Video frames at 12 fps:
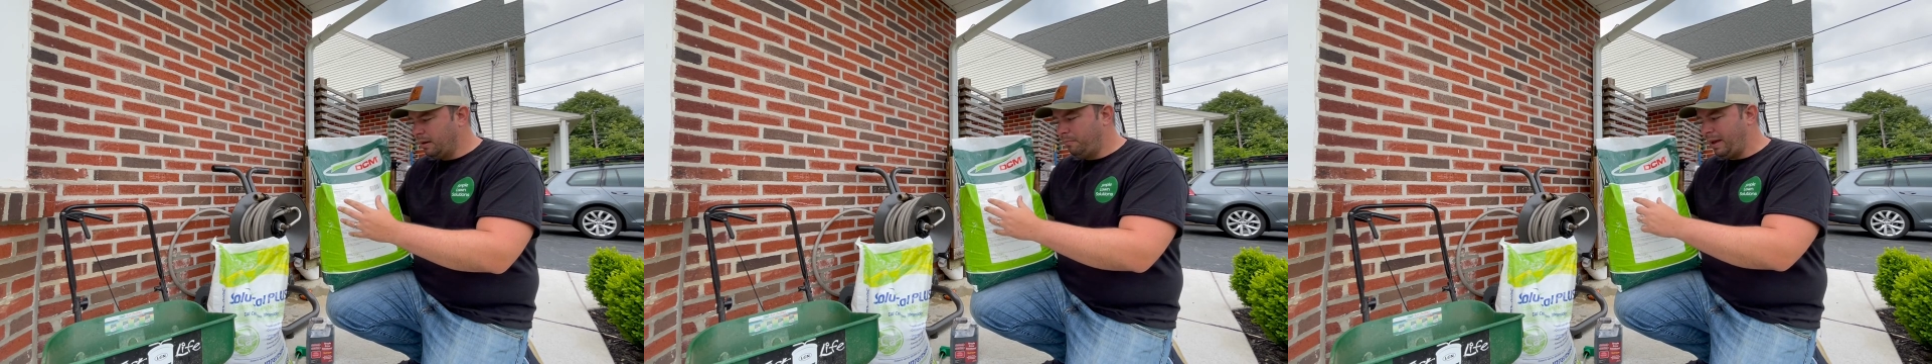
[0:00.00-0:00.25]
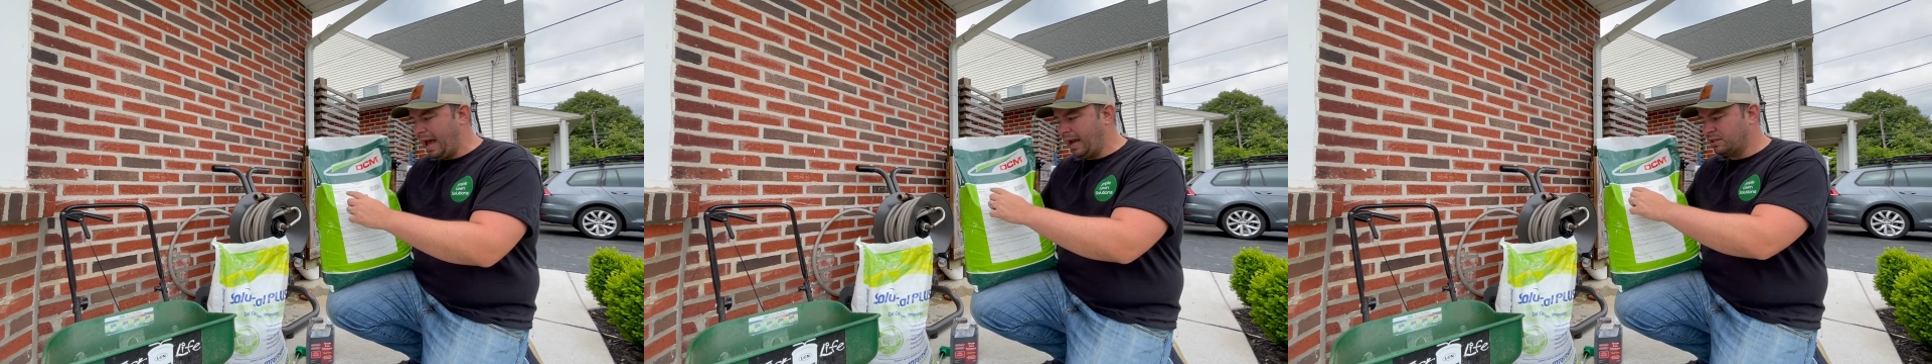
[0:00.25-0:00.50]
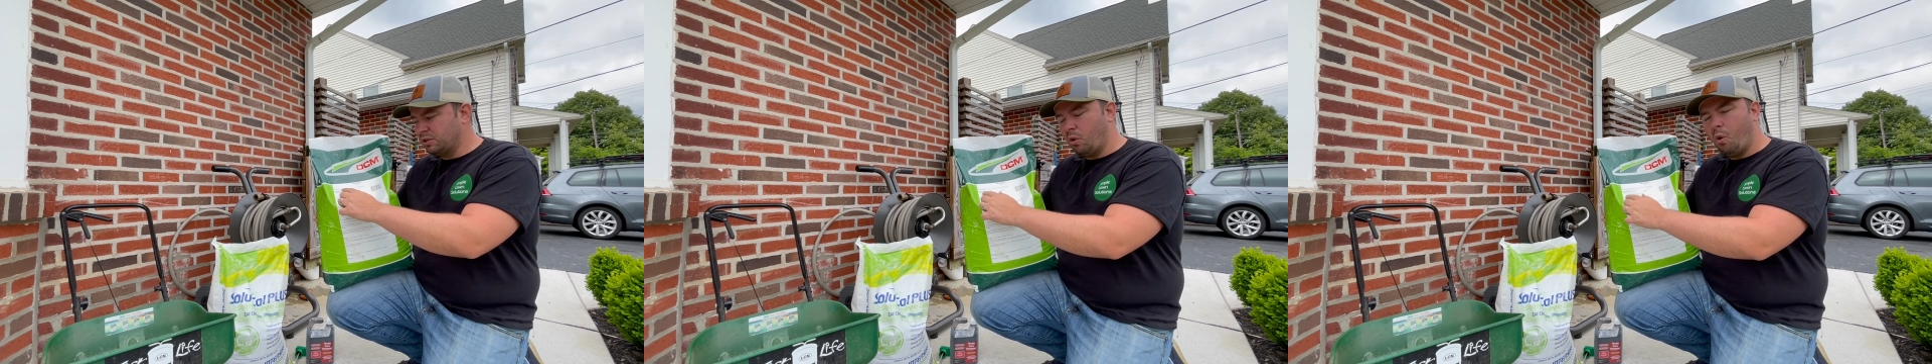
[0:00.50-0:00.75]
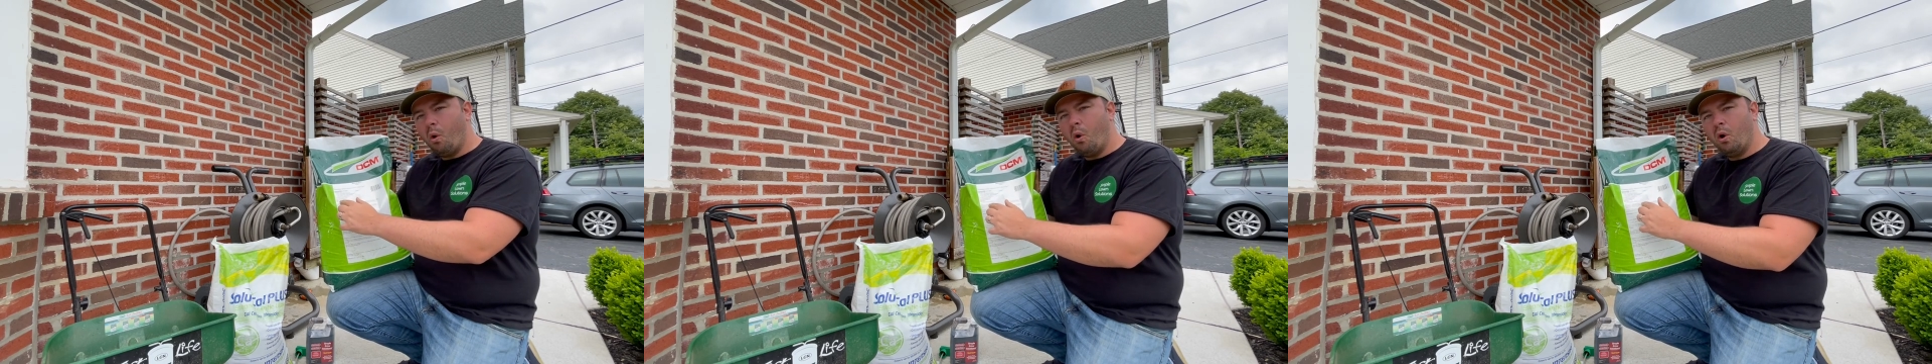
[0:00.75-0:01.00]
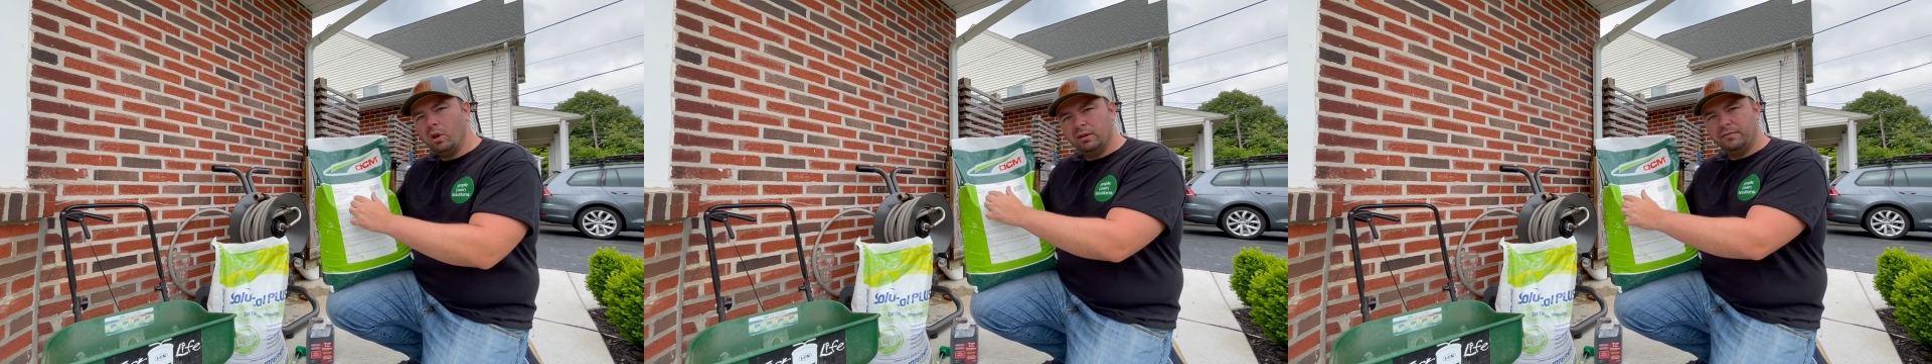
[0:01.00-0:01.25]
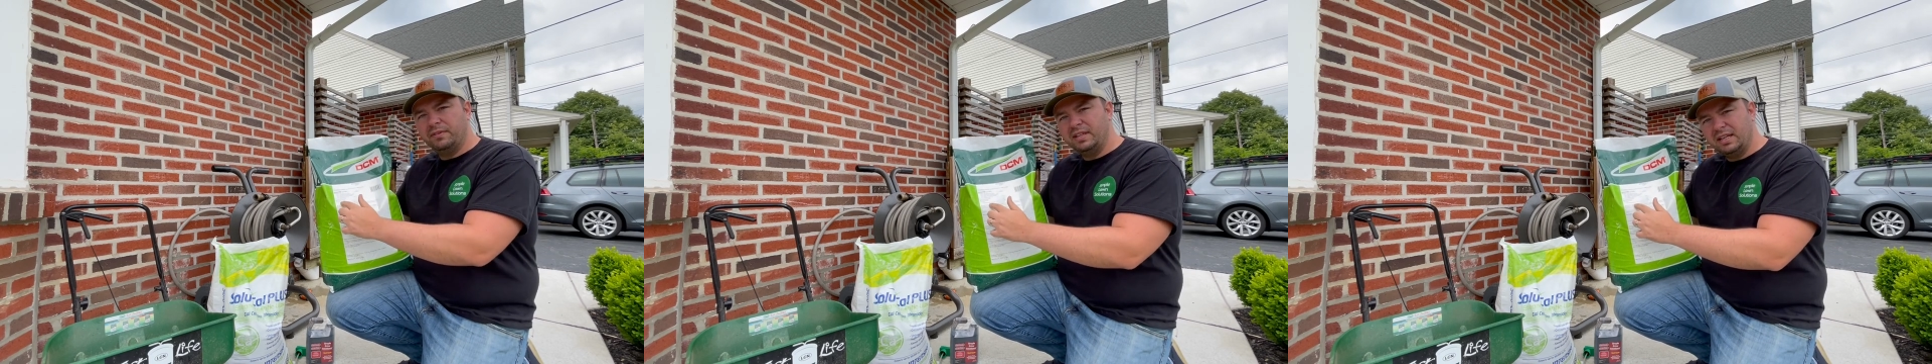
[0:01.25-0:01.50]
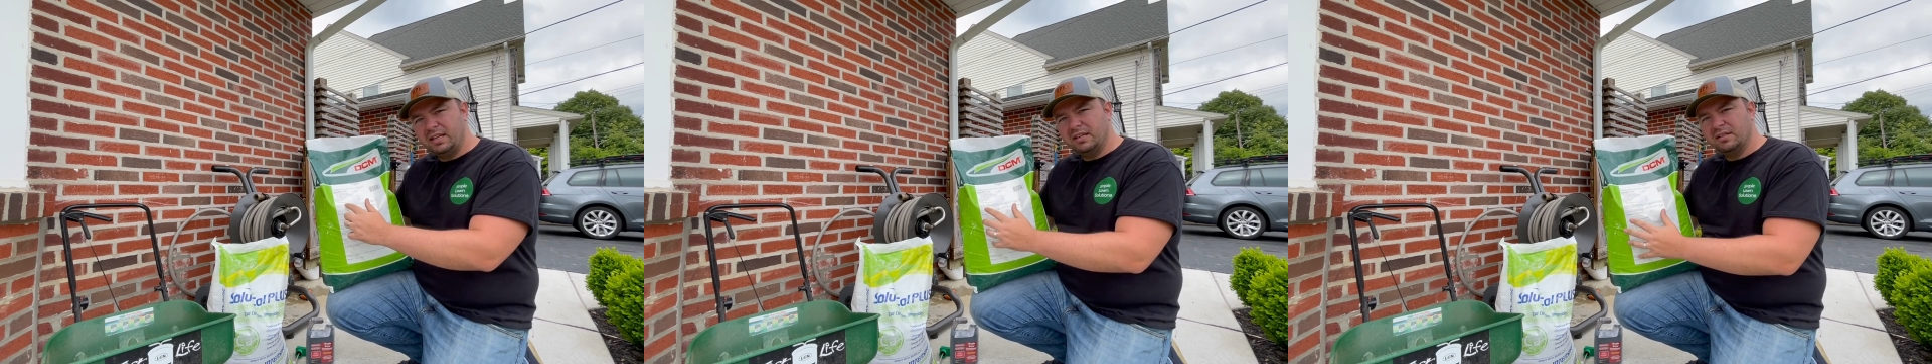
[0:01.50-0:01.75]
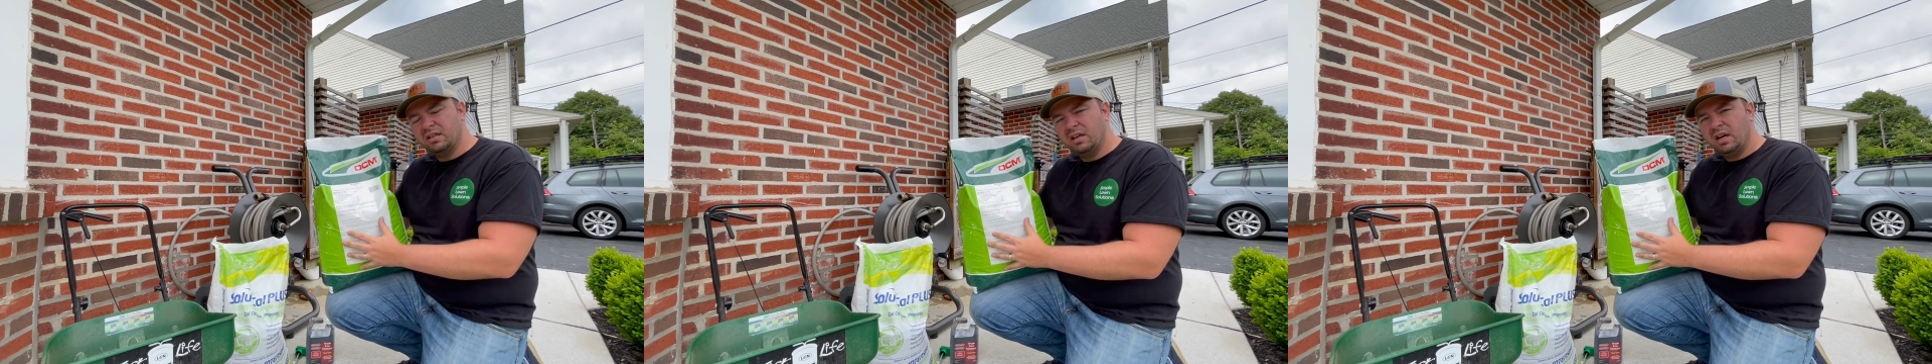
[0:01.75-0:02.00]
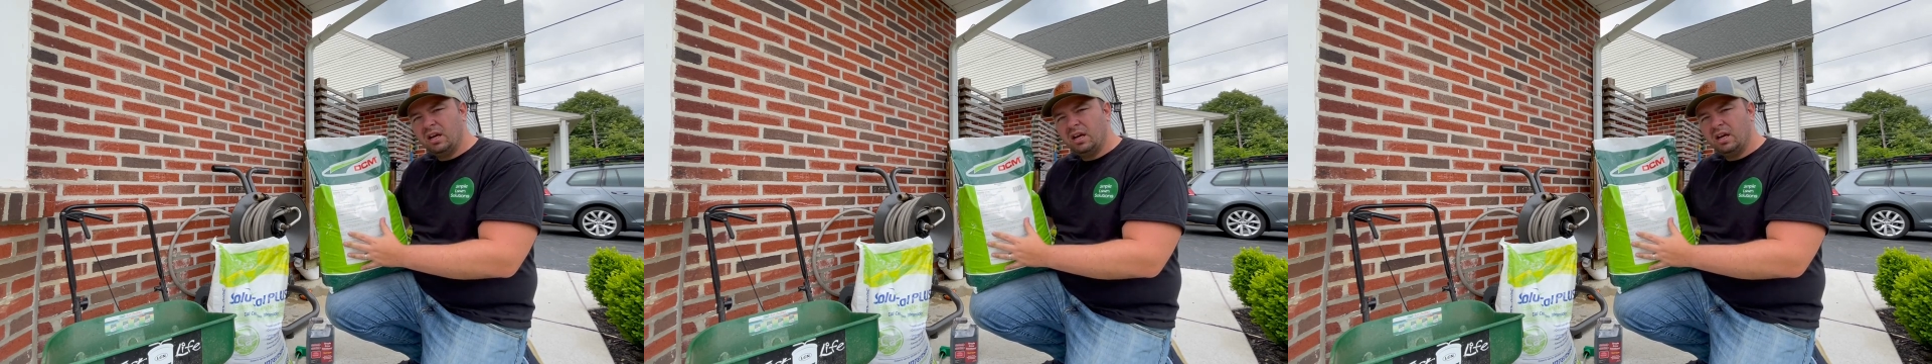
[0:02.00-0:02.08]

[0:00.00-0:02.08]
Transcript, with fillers: packs all of these